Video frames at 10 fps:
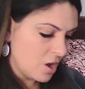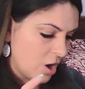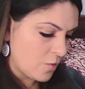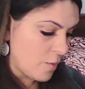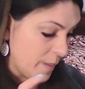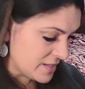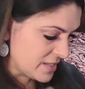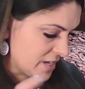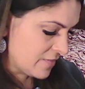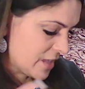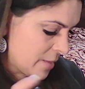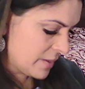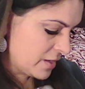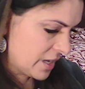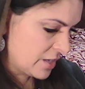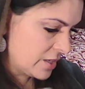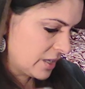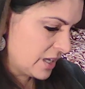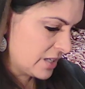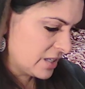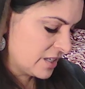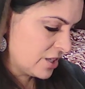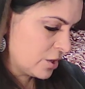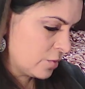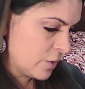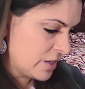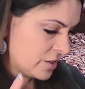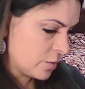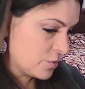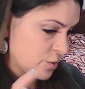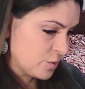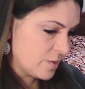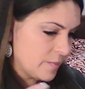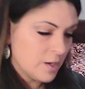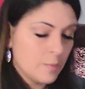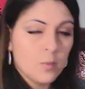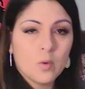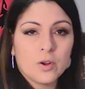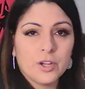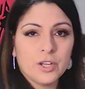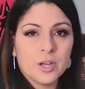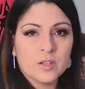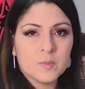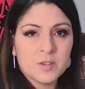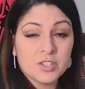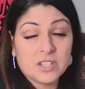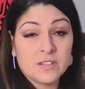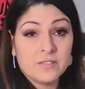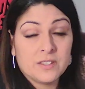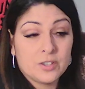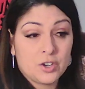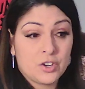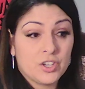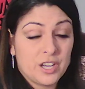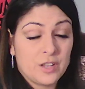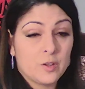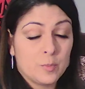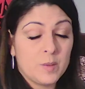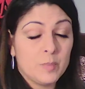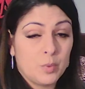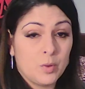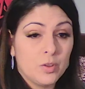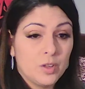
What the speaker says: are repentant of them and you know, and don't do them anymore, you know, especially if it's hurting other people.